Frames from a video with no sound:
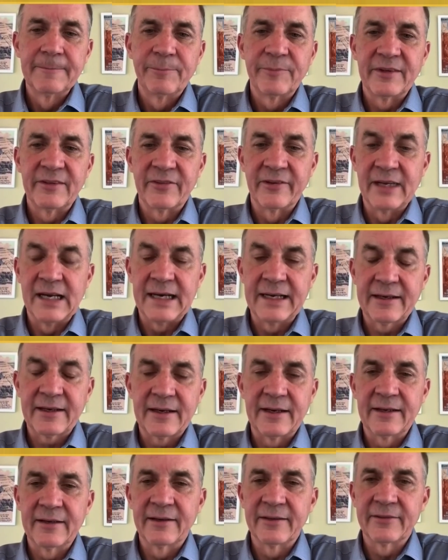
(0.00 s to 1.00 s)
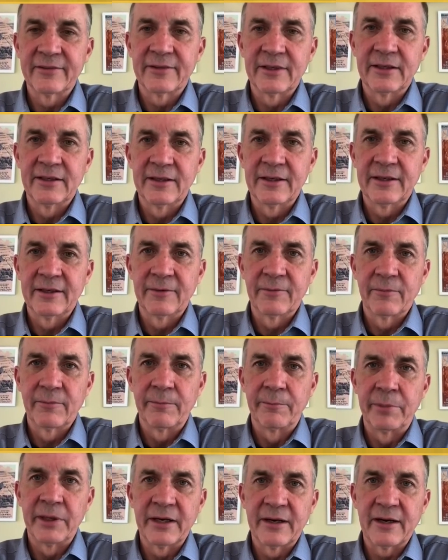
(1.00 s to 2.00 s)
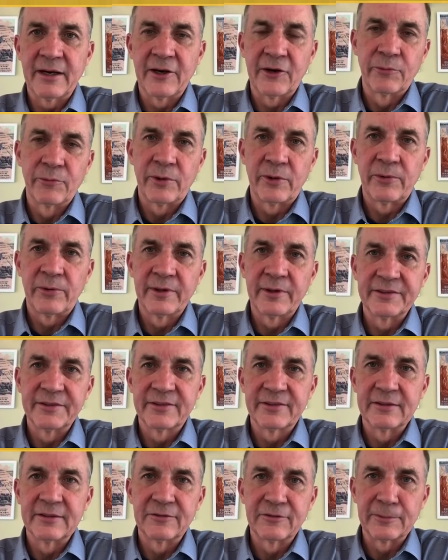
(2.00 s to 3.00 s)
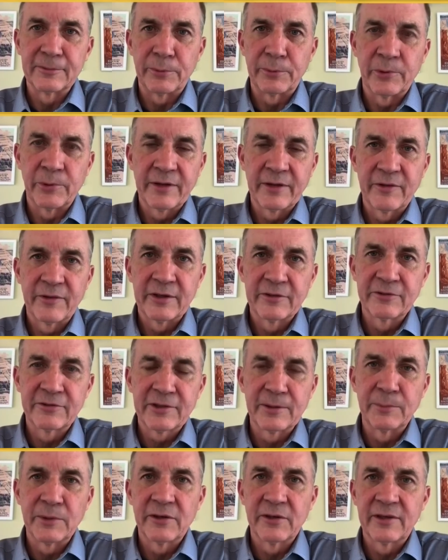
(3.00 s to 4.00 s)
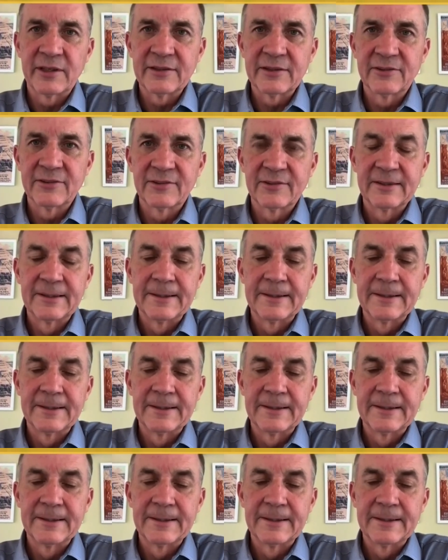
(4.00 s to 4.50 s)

it's not condescending, but our role is in support of those communities